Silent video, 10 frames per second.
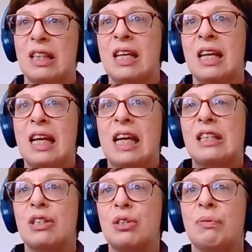And
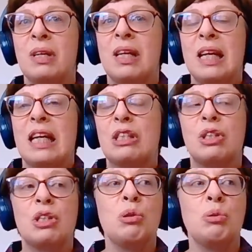it's a sort of,
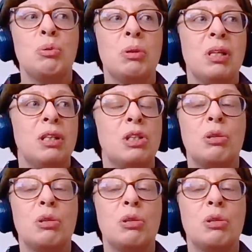it's two